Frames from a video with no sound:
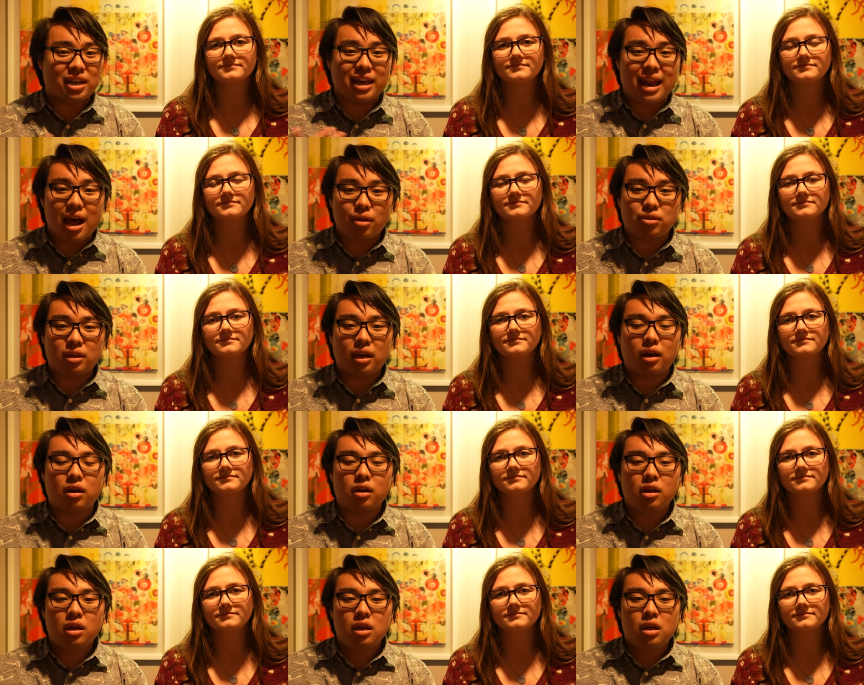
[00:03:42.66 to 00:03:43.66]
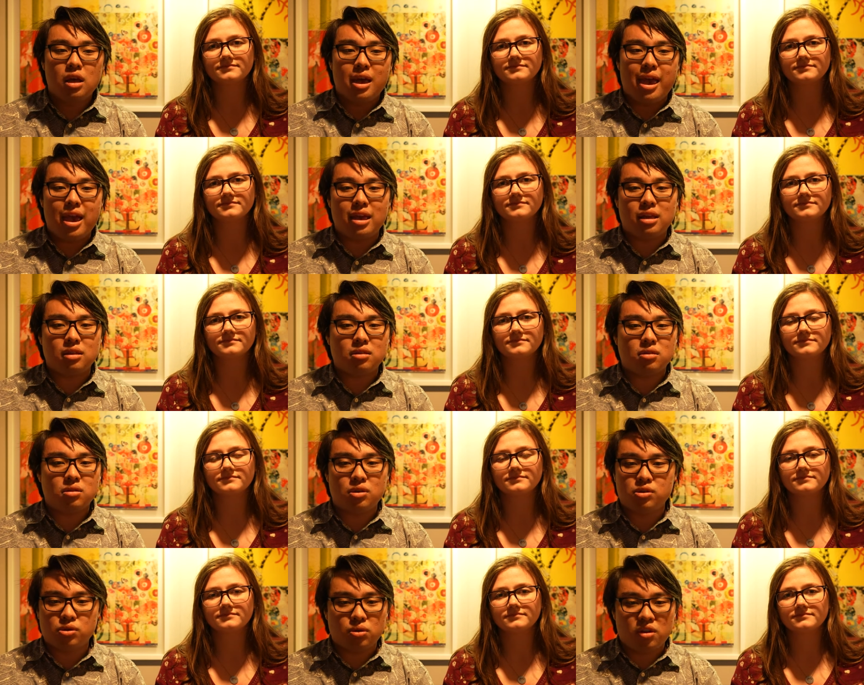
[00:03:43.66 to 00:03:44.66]
Speaker 1: to get out there
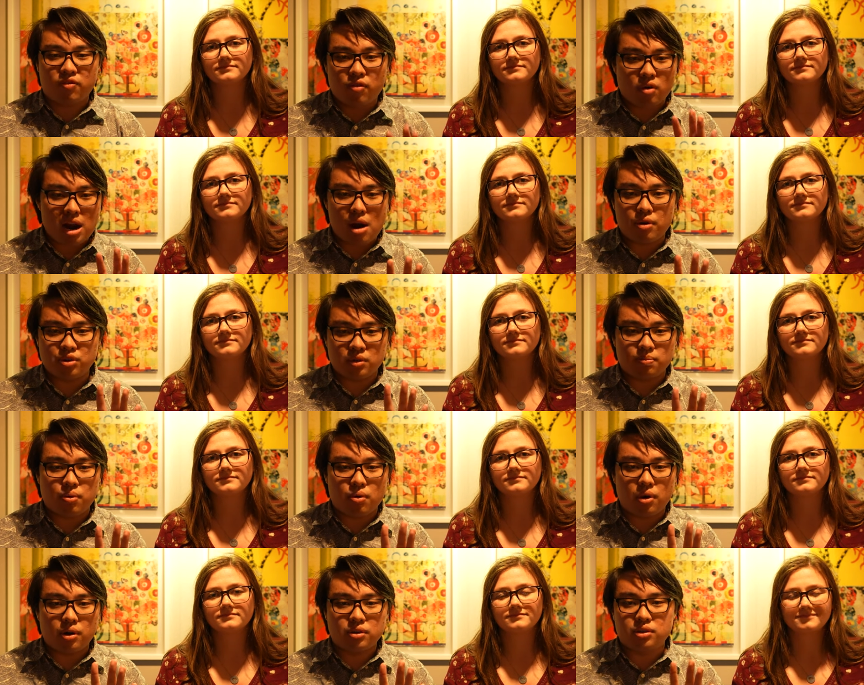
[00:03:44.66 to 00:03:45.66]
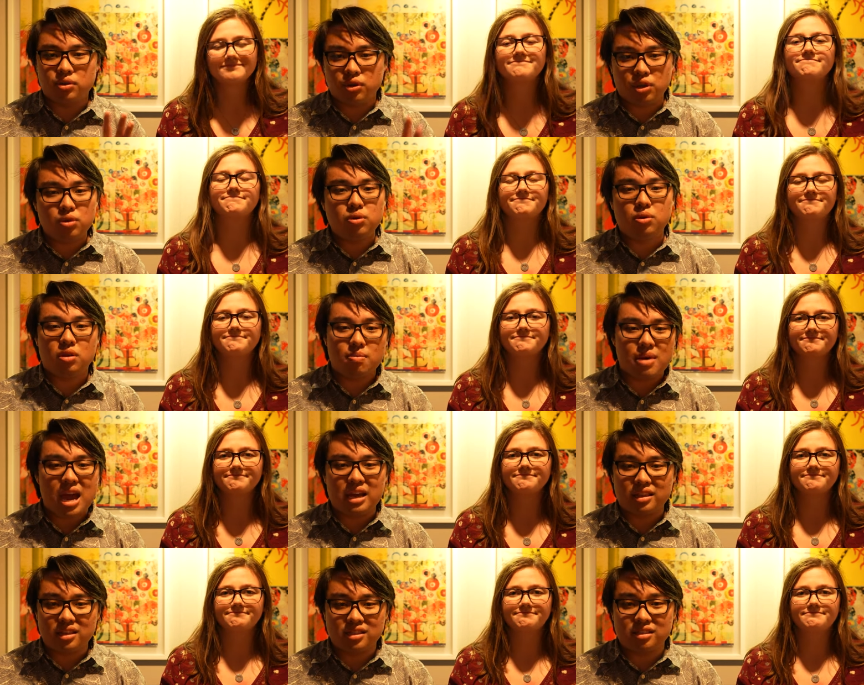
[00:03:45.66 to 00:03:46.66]
and there's only four hours in port, so you do the
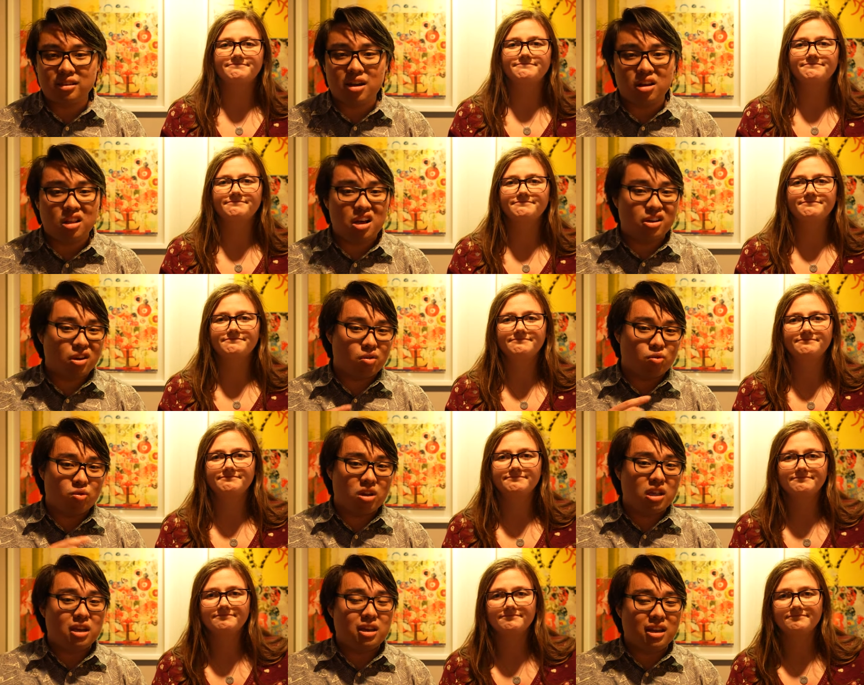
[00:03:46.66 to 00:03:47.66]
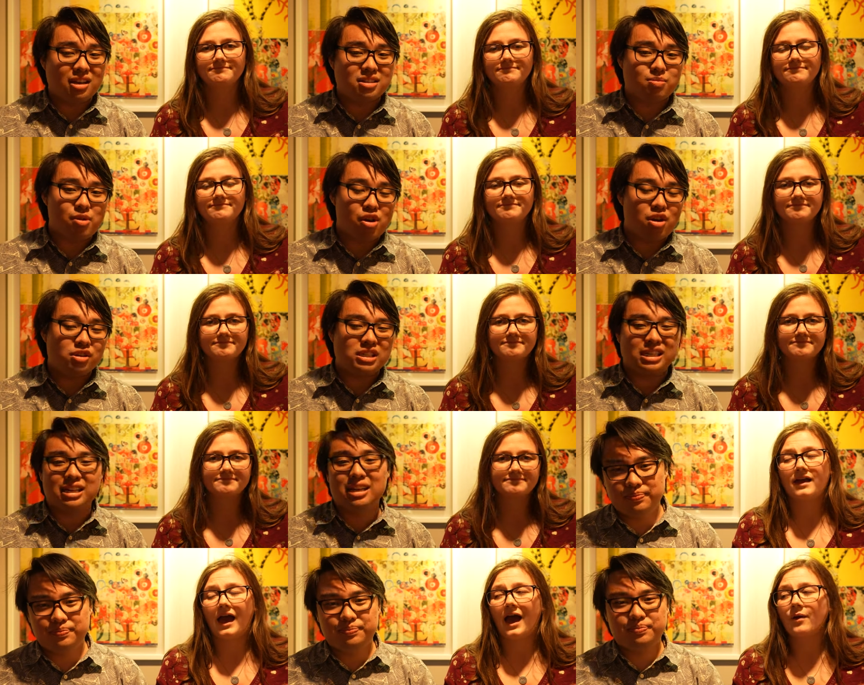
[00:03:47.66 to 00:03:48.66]
math and see how long you're really going to experience
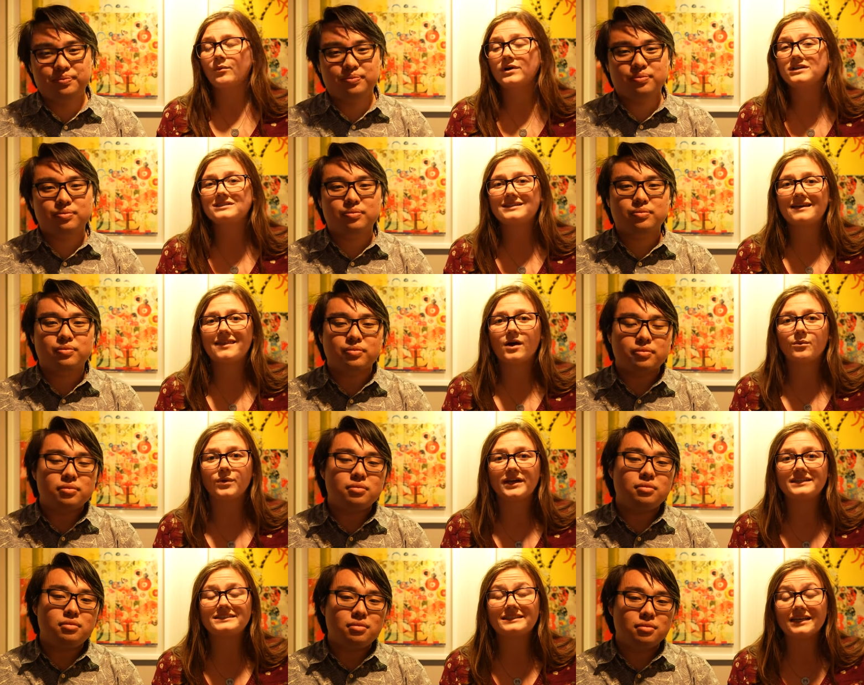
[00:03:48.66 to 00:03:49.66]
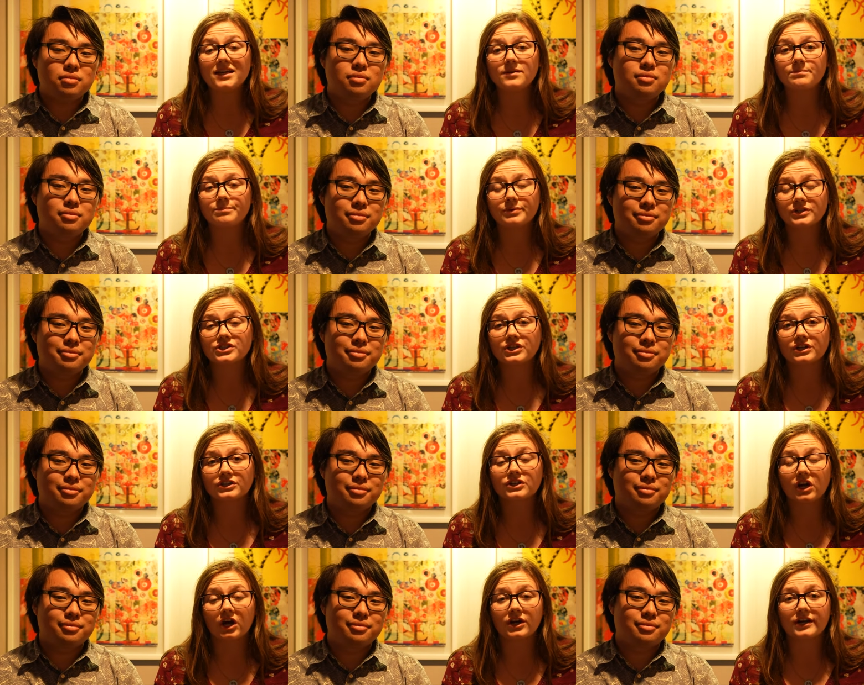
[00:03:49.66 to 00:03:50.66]
it. Yeah,
Speaker 2: I will say that we did
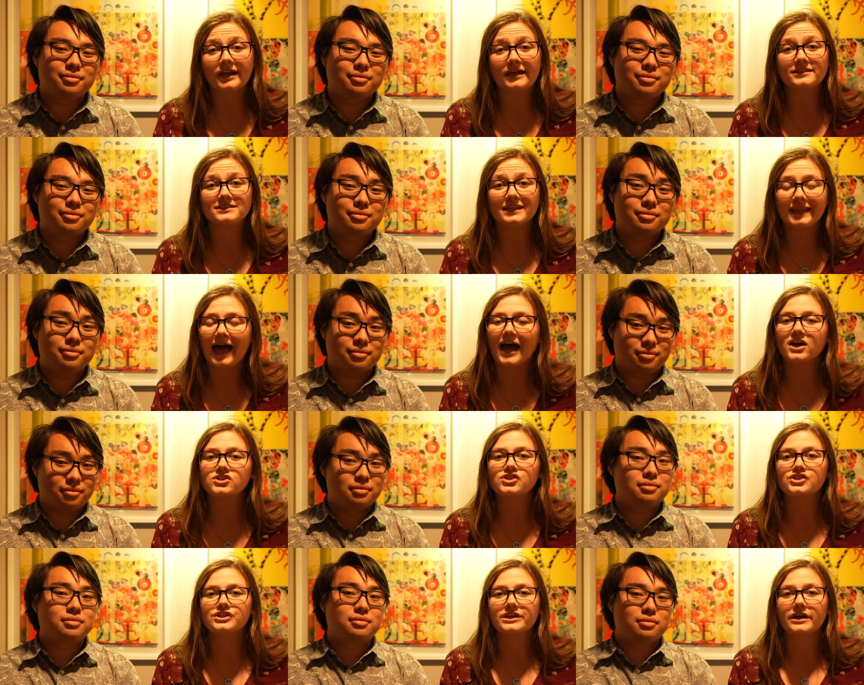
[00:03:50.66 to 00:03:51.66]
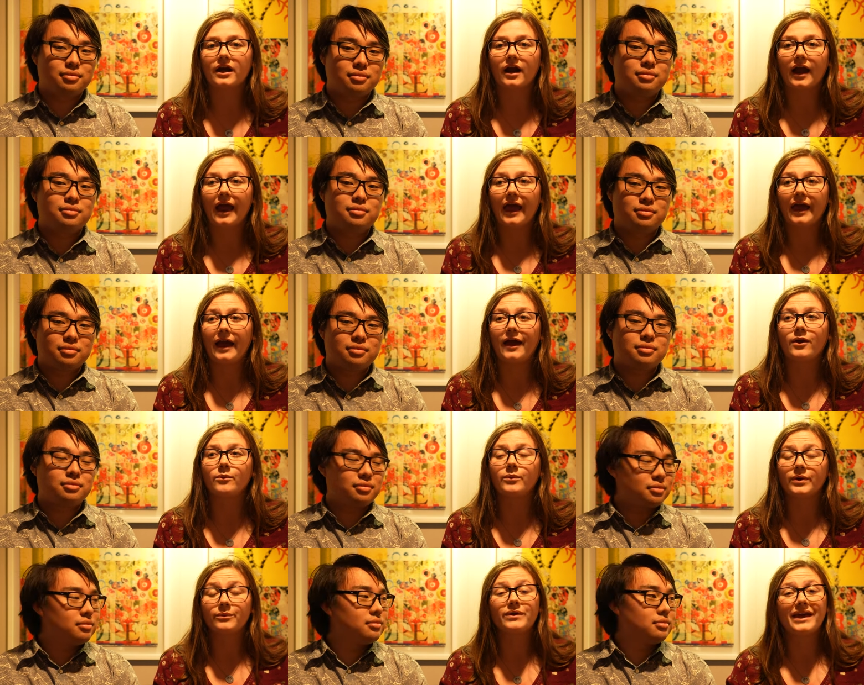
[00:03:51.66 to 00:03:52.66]
Butchart Gardens last year
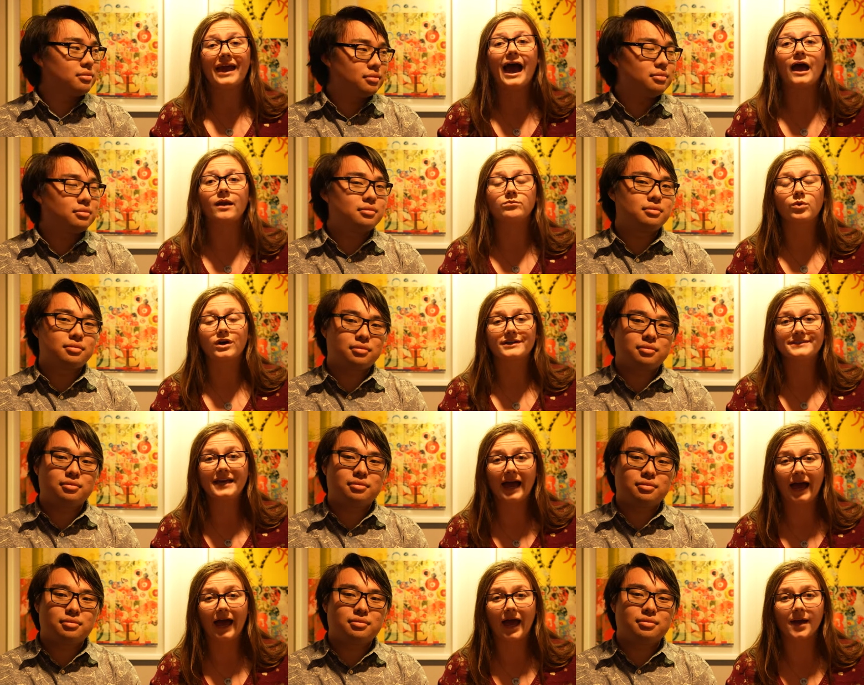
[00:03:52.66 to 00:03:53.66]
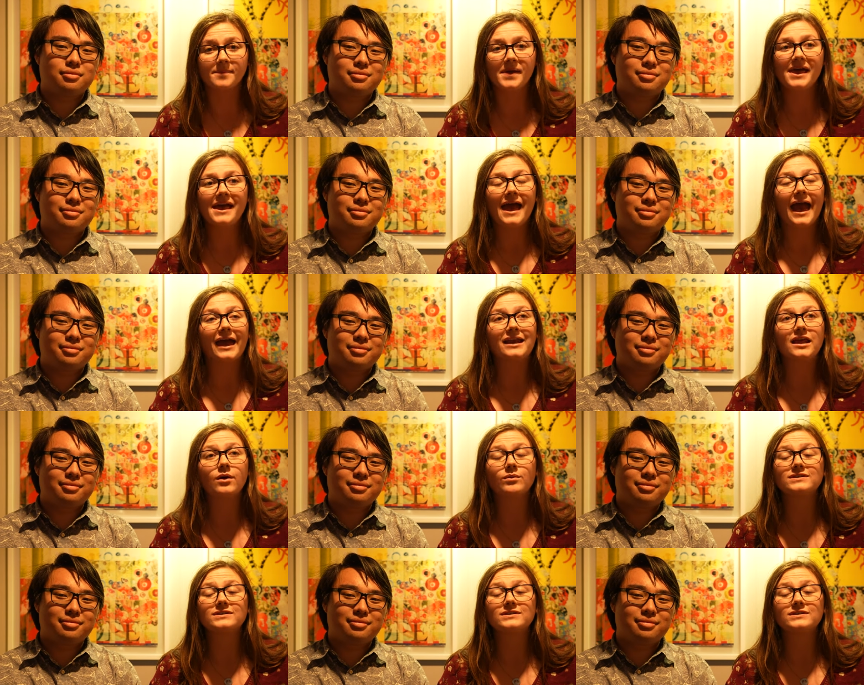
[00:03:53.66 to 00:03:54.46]
and when we had more time, and it